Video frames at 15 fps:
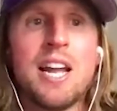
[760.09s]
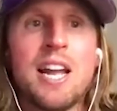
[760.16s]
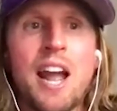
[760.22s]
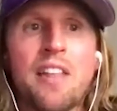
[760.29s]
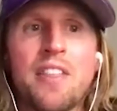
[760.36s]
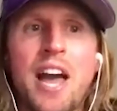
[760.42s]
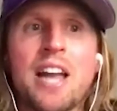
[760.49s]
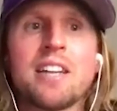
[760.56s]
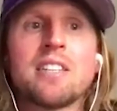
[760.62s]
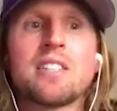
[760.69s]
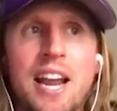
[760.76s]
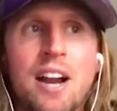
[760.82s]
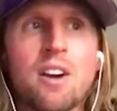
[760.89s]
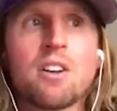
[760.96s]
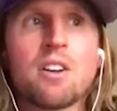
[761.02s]
And that
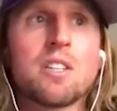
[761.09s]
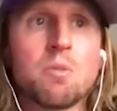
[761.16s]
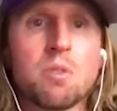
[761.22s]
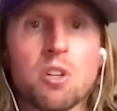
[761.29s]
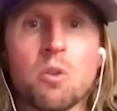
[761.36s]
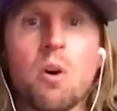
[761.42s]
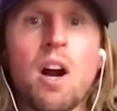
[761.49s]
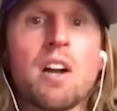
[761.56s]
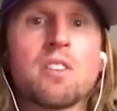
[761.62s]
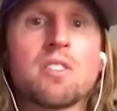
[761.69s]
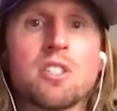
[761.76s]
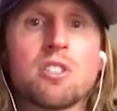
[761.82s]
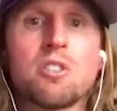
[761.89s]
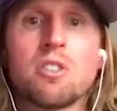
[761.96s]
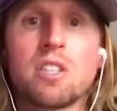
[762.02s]
inherently requires
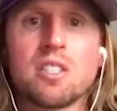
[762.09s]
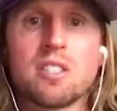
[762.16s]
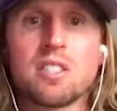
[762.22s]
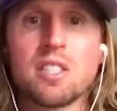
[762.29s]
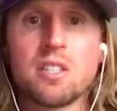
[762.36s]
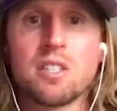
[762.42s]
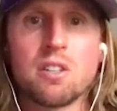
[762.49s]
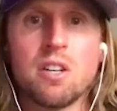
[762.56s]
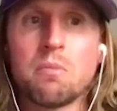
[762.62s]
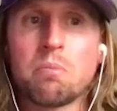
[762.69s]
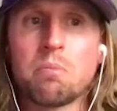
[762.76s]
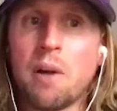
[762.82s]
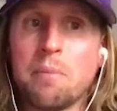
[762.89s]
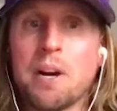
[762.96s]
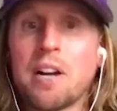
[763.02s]
us to consider
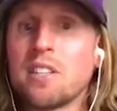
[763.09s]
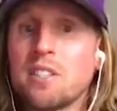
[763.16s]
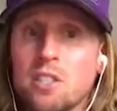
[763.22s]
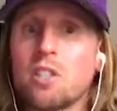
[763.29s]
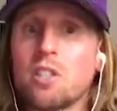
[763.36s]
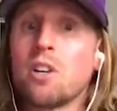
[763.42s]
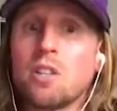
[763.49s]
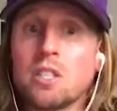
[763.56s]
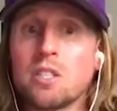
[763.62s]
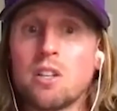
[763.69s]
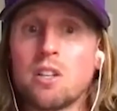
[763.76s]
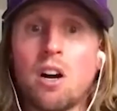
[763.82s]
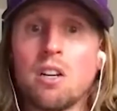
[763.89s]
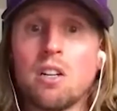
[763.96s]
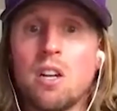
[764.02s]
primarily securities
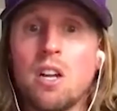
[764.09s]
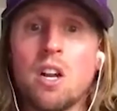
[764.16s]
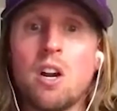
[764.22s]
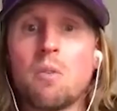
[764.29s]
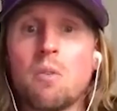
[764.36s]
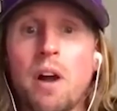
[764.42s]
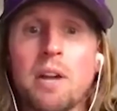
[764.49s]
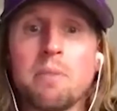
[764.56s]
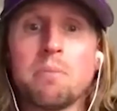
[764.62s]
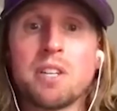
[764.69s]
law, right?